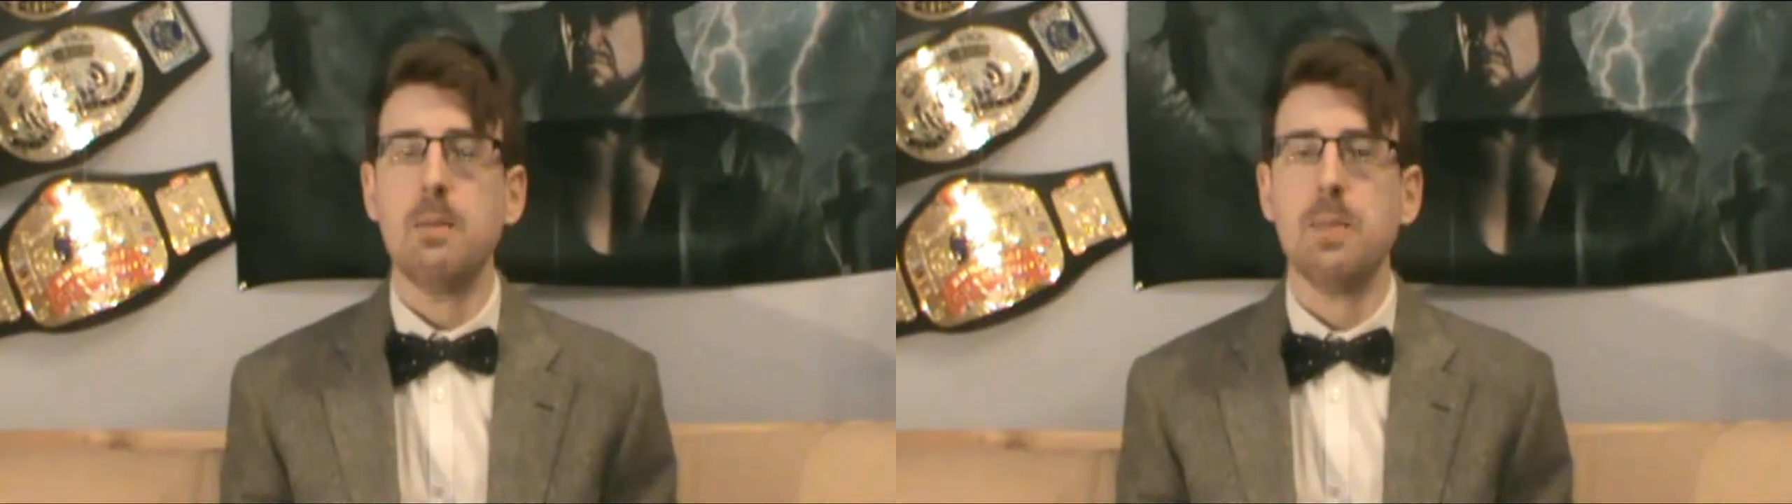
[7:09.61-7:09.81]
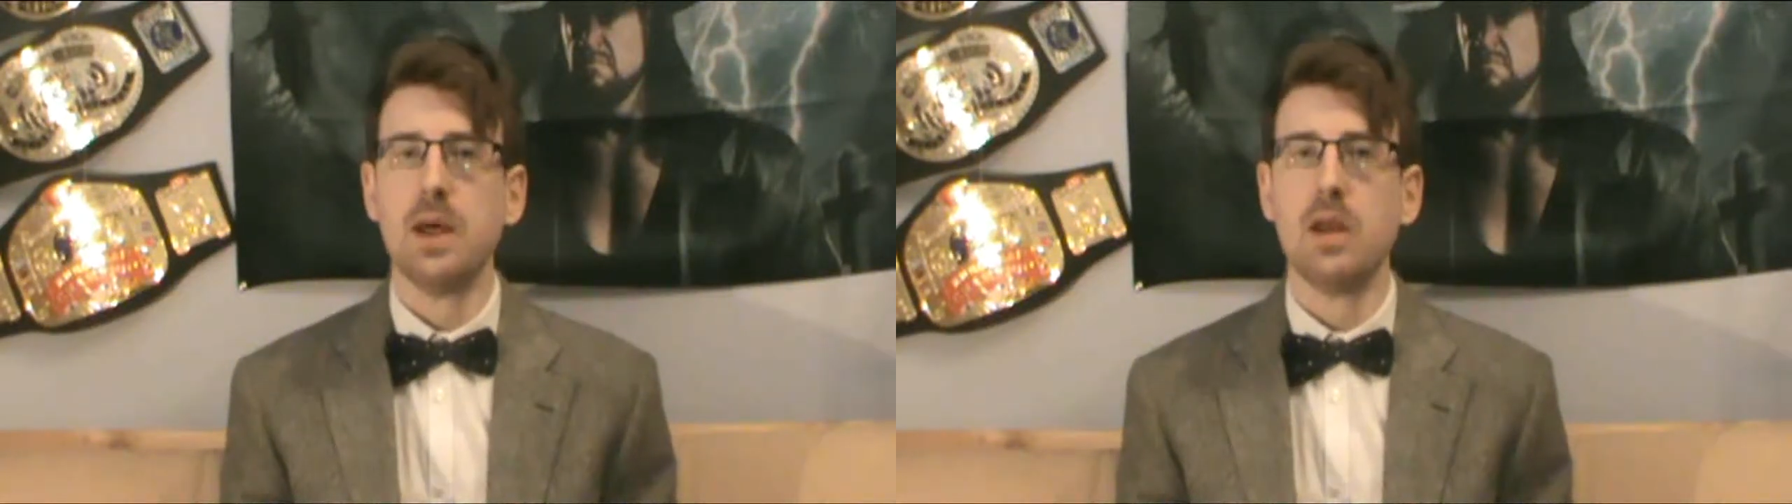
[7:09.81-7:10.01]

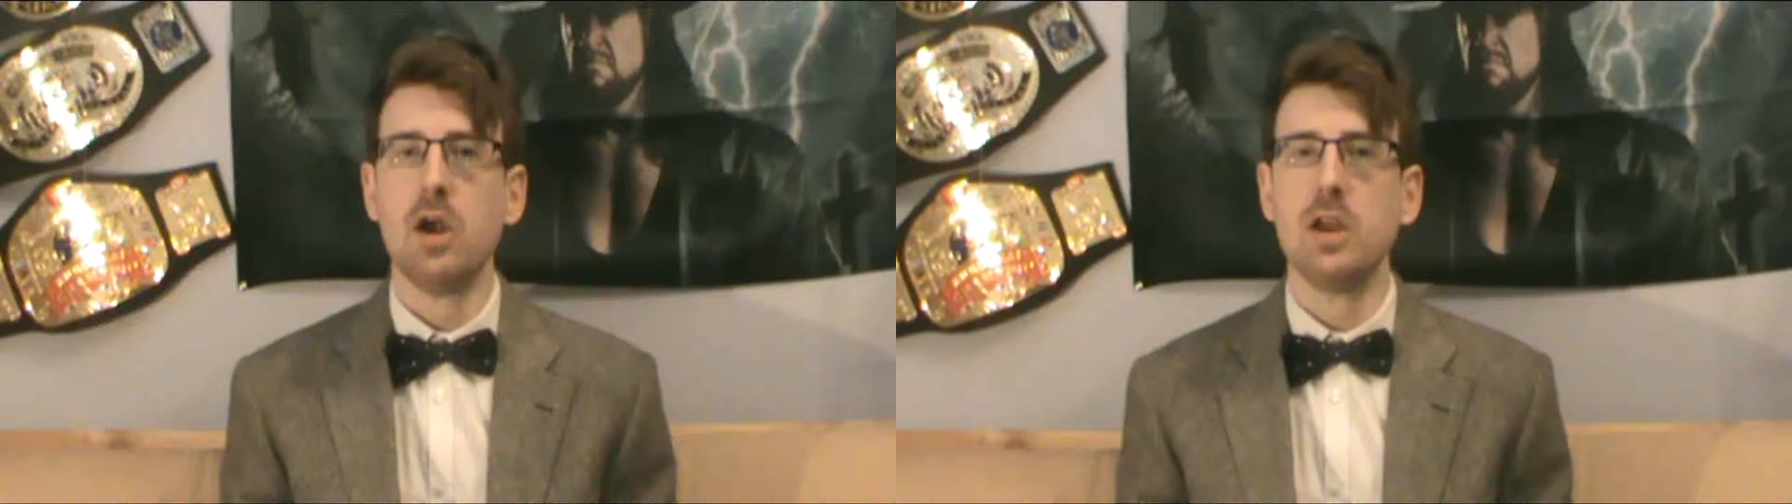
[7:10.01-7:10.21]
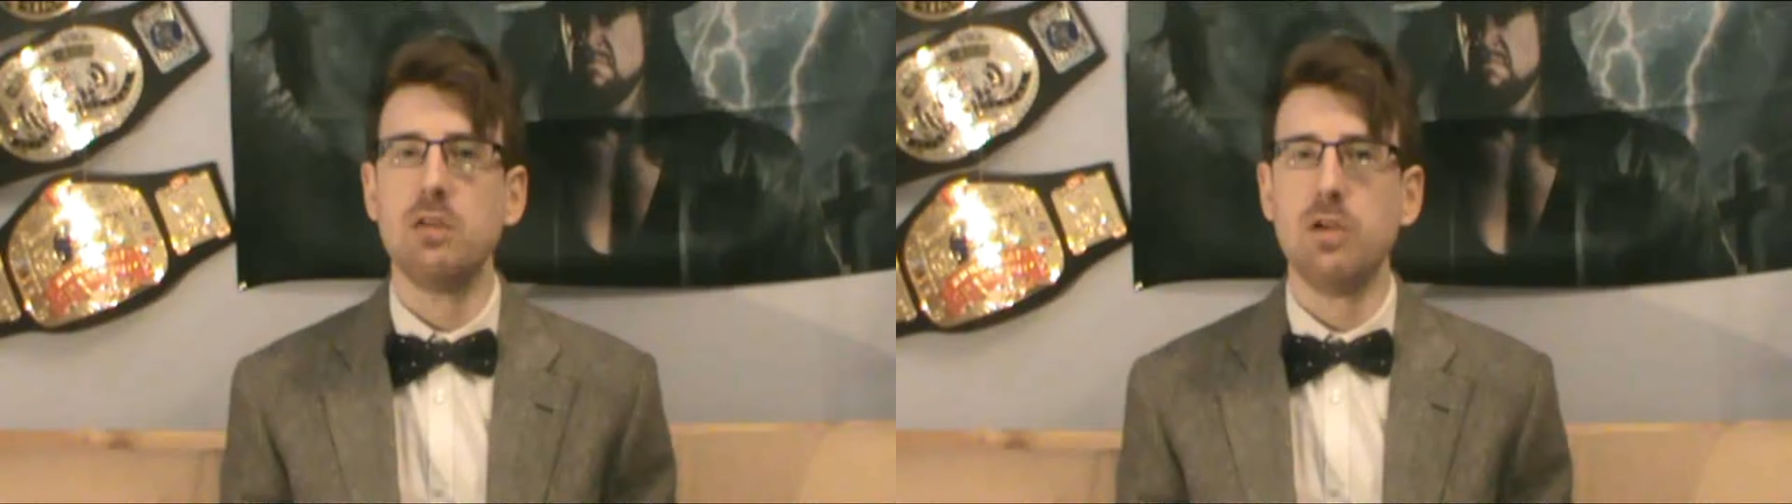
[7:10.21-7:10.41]
but
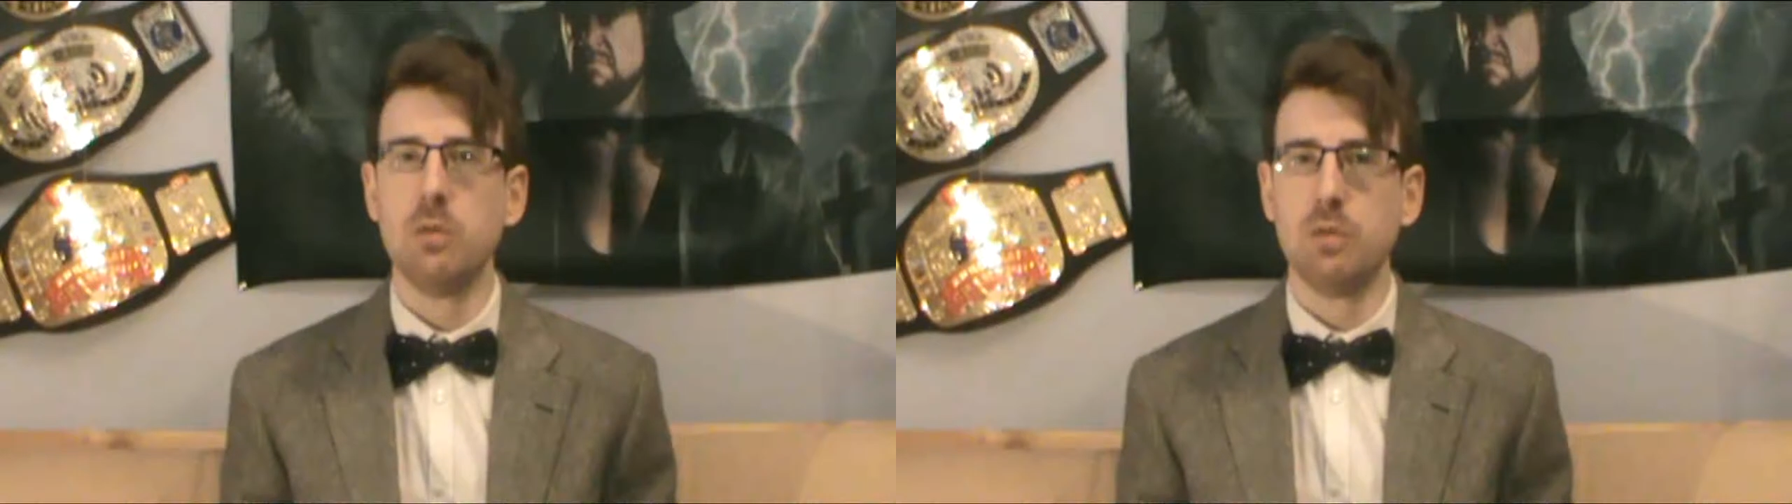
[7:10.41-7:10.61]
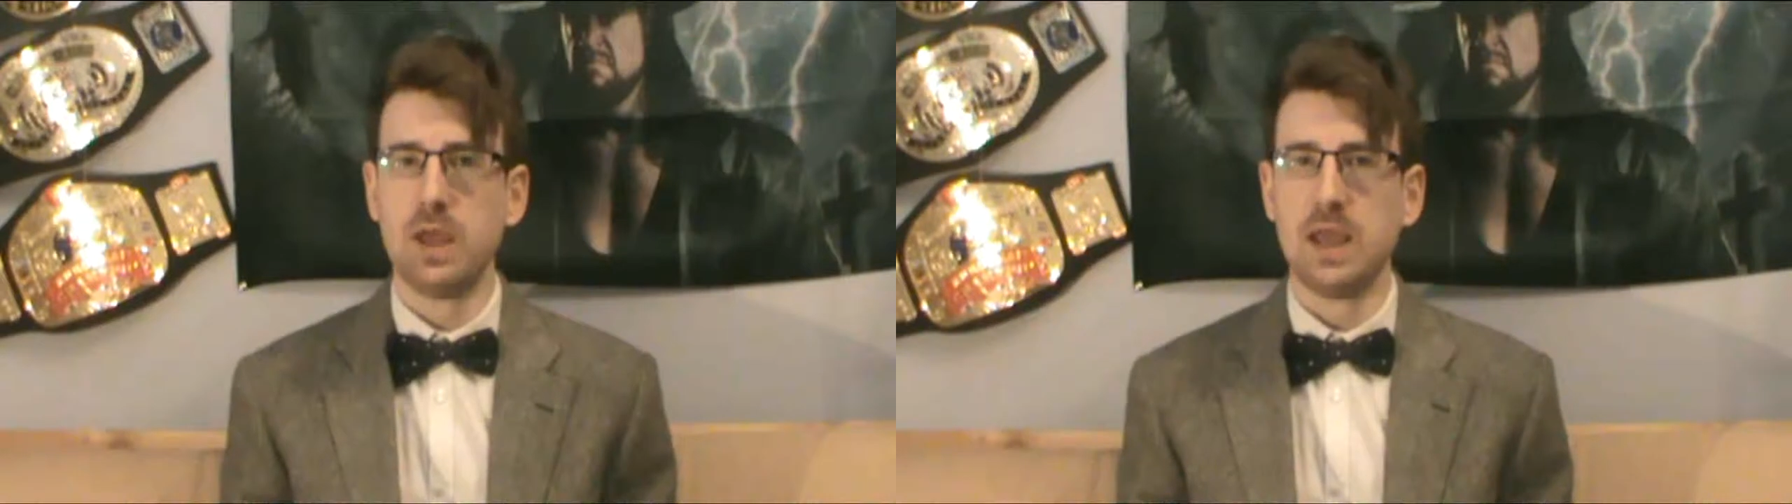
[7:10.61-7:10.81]
I
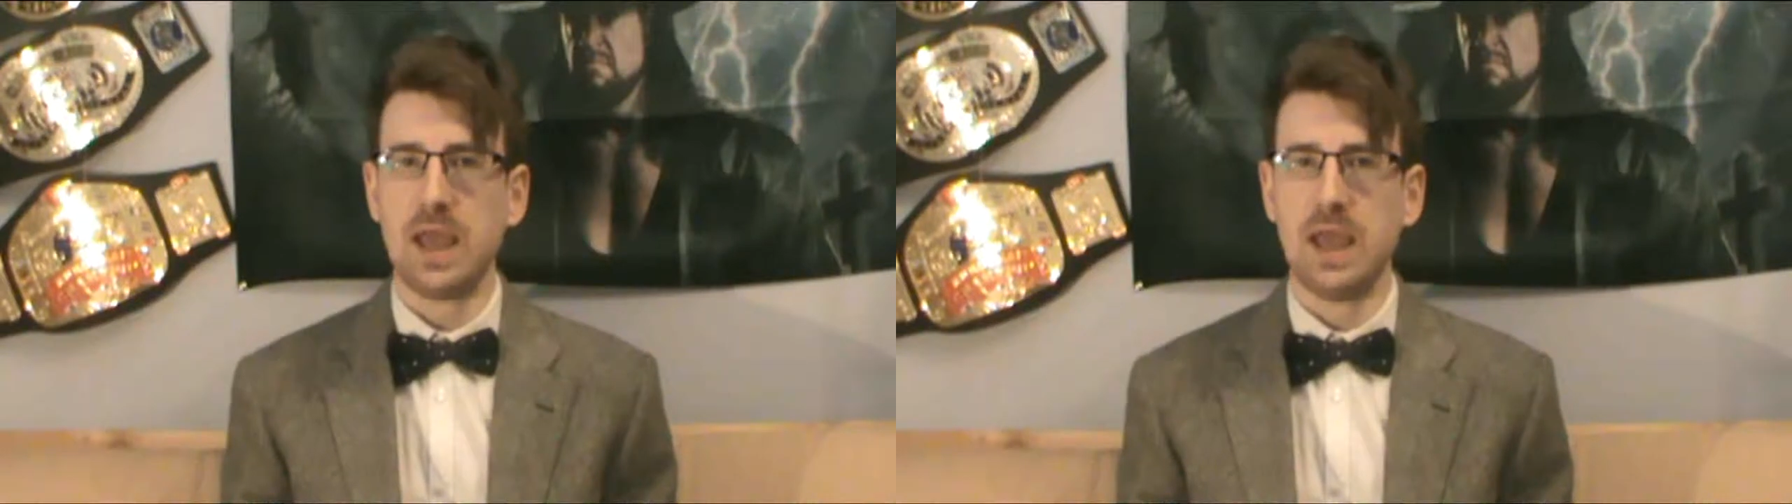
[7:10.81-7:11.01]
do think